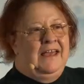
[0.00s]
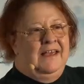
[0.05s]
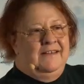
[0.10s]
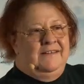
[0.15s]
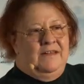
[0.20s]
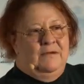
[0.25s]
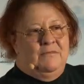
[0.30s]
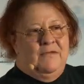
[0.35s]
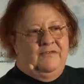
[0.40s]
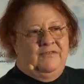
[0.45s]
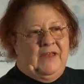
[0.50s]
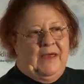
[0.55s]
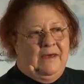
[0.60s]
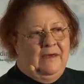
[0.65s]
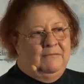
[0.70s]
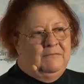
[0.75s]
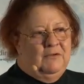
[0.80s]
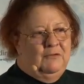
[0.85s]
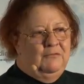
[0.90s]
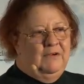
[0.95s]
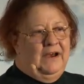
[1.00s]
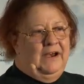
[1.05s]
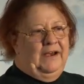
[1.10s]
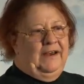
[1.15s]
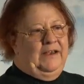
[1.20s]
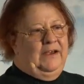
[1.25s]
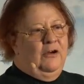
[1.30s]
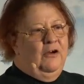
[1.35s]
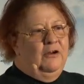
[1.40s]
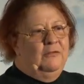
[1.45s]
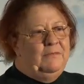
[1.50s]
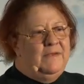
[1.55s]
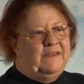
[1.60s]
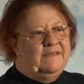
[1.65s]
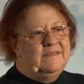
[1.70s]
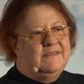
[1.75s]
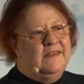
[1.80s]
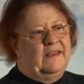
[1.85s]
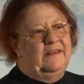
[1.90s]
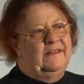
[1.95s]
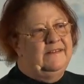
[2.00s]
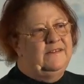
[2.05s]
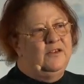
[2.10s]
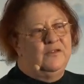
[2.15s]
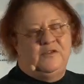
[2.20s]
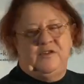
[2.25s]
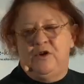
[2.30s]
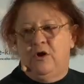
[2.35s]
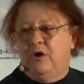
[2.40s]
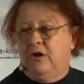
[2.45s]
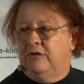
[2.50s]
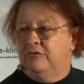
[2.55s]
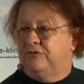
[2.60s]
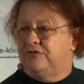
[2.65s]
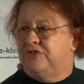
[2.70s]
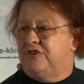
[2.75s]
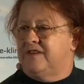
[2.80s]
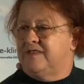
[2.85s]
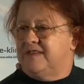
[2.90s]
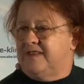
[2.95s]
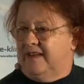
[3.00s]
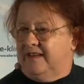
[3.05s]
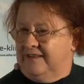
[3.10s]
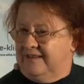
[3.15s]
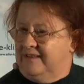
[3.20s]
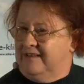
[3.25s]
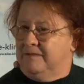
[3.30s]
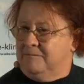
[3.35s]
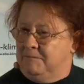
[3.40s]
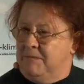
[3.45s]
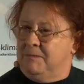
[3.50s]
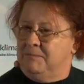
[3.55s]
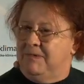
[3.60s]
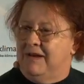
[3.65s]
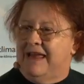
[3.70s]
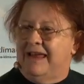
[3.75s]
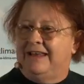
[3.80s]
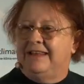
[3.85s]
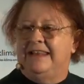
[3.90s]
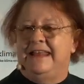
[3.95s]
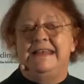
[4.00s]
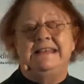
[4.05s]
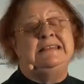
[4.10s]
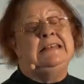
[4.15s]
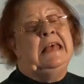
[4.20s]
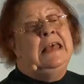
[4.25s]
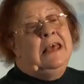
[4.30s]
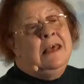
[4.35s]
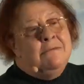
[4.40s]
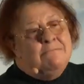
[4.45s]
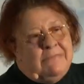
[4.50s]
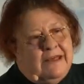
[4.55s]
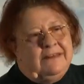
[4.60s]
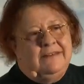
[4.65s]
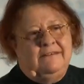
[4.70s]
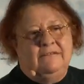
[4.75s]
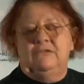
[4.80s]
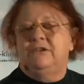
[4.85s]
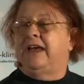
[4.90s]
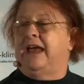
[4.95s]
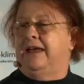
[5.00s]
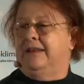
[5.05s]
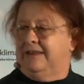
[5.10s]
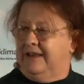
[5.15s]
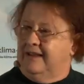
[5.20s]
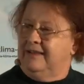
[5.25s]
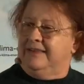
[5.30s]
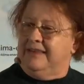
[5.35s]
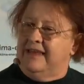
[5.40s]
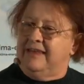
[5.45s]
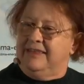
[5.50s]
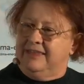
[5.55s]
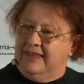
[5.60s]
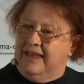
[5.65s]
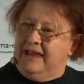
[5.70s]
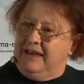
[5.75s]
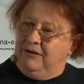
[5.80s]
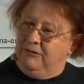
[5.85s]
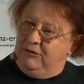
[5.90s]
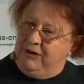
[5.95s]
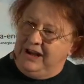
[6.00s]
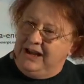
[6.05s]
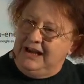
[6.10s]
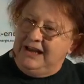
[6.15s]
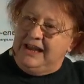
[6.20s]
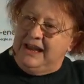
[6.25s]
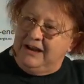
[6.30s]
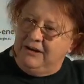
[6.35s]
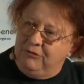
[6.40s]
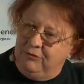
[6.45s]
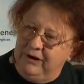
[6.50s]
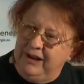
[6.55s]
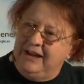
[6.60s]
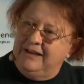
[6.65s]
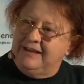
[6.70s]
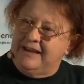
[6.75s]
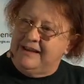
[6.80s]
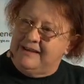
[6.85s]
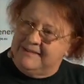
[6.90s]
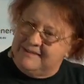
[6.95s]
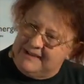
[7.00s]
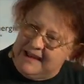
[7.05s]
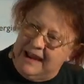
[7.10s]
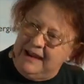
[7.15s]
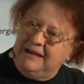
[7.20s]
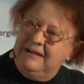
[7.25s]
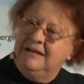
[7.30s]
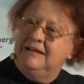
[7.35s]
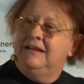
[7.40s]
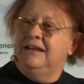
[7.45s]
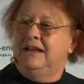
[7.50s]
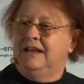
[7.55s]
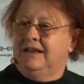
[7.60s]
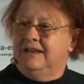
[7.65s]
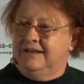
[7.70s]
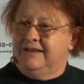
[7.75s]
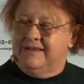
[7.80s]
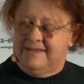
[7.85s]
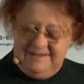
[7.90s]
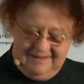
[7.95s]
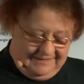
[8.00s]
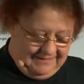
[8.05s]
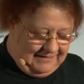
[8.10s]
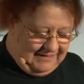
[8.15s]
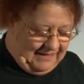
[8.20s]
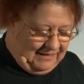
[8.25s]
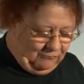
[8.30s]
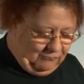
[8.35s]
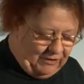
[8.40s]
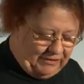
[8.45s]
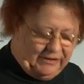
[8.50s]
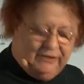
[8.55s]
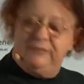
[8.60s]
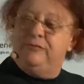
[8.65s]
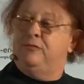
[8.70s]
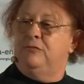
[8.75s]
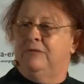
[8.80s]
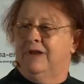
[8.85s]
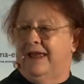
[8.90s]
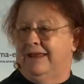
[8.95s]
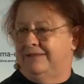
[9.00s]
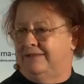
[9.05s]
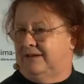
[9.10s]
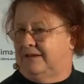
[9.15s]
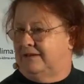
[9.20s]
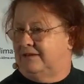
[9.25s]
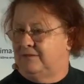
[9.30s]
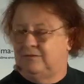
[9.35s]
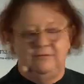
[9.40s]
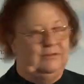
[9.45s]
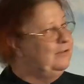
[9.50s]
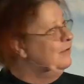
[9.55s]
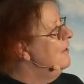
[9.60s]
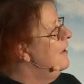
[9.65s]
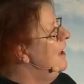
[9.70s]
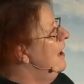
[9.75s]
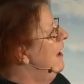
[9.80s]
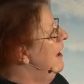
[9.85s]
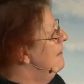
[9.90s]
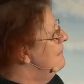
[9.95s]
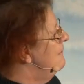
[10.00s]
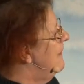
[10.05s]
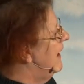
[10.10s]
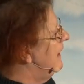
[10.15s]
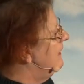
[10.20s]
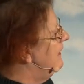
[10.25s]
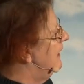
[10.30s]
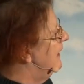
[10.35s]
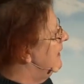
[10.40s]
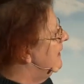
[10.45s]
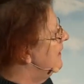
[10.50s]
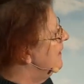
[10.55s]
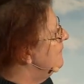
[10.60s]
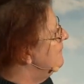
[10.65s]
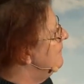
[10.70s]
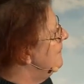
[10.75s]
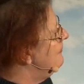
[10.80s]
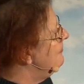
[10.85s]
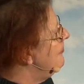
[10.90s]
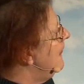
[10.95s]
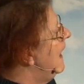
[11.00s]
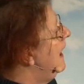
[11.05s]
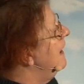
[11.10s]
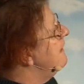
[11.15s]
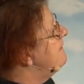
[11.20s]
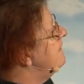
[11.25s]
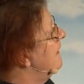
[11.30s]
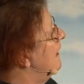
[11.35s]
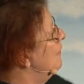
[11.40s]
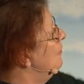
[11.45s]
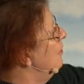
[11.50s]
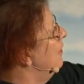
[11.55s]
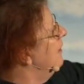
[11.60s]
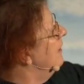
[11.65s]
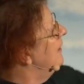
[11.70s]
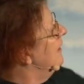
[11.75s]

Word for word: some of them were economists and sociologists and people like this, but okay, they, they, they really agree, they signed this wonderful letter to my dean. So